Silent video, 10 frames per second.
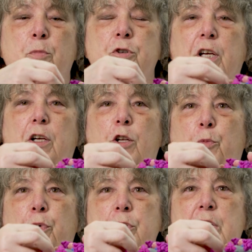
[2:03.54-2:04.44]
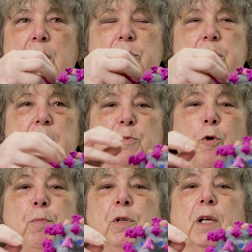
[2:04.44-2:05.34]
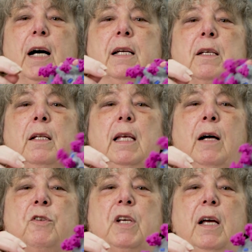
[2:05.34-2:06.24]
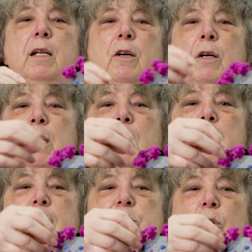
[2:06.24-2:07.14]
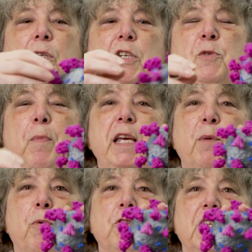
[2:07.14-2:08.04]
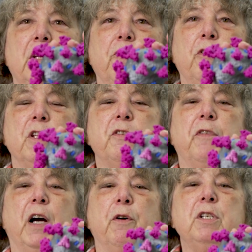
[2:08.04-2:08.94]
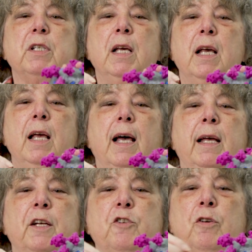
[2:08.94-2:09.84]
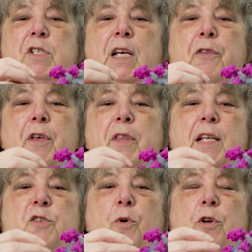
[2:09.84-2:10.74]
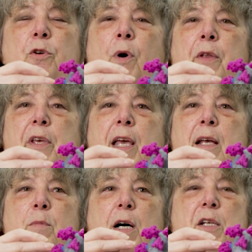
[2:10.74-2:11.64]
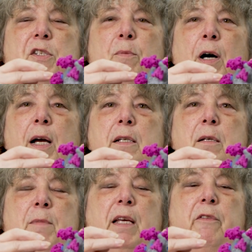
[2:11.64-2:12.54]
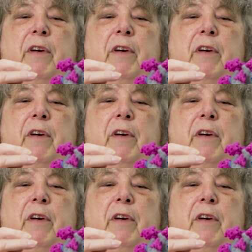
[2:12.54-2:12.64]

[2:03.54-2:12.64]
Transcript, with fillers: particular proteins. These purple guys on the outside here, that's called a spike protein for this virus. And it turns out that that's where you want the antibodies to bind to make a